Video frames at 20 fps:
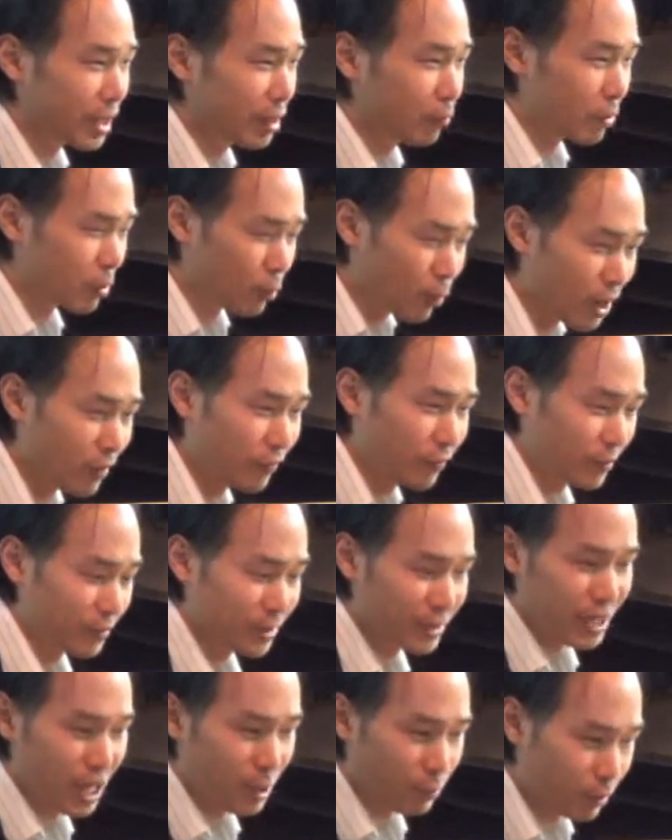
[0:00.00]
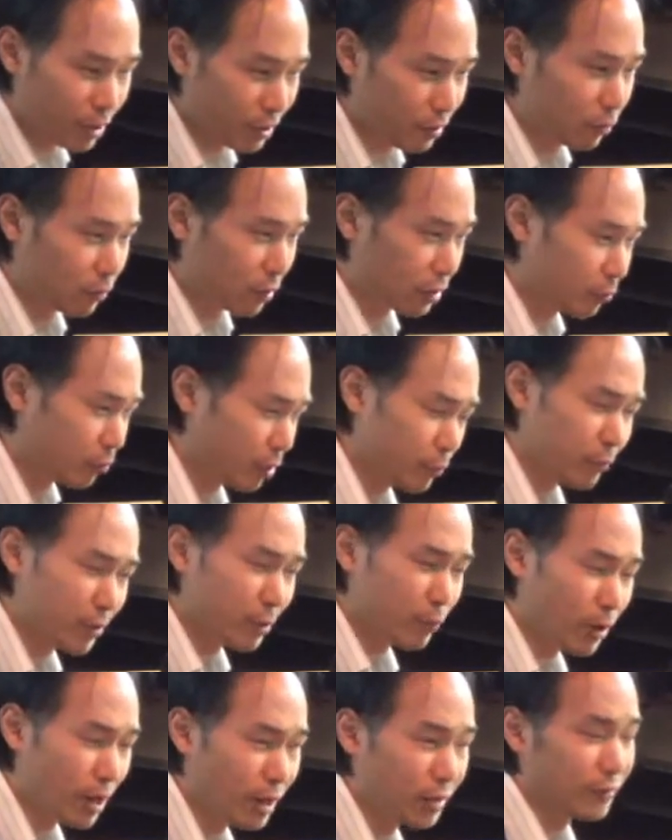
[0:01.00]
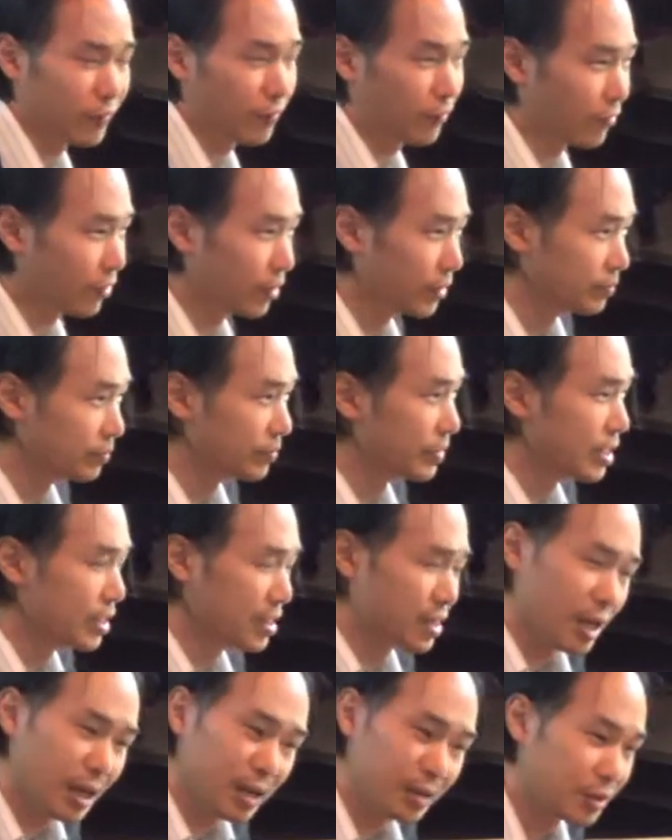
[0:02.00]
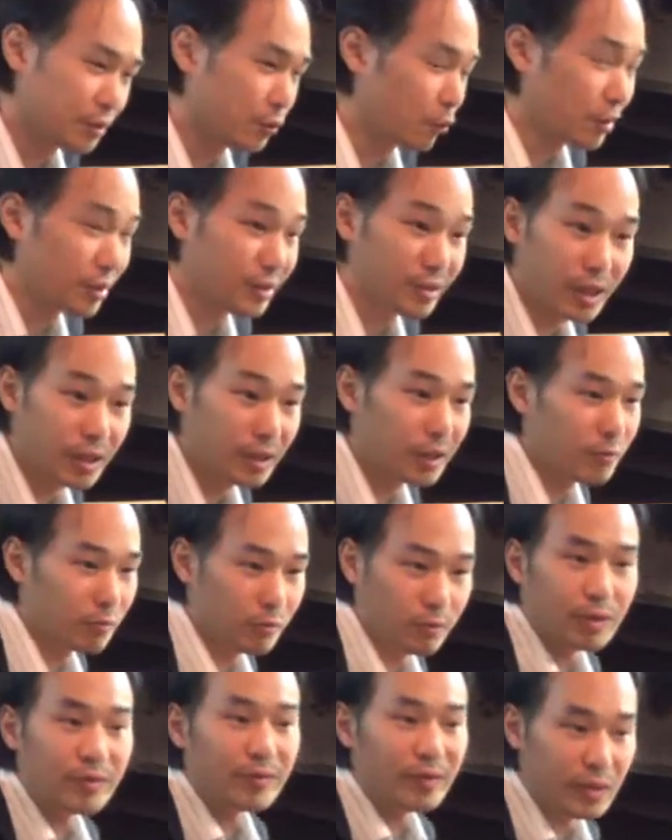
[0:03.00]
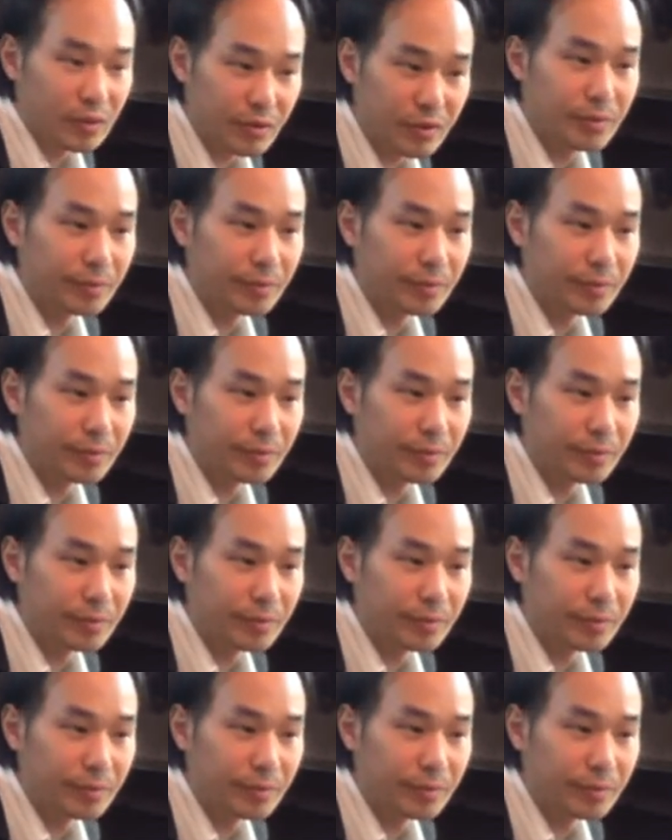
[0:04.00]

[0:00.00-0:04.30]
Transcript: we want from a network or what we want from storing data or whatever else.